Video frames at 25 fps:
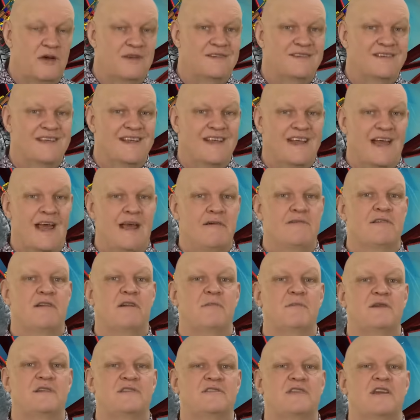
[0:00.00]
one to carry
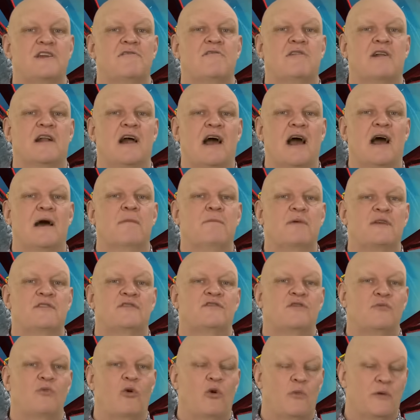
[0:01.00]
the material up
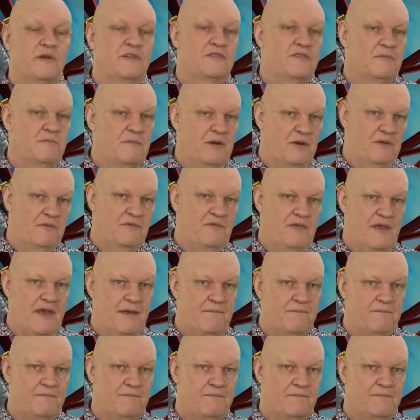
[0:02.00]
into orbit to build
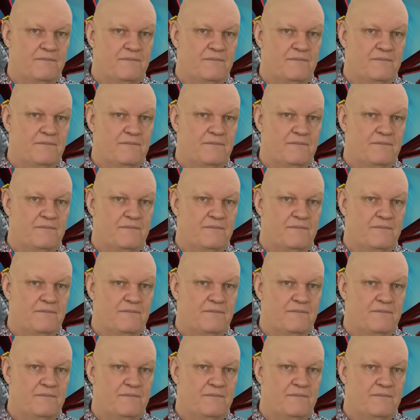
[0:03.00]
them.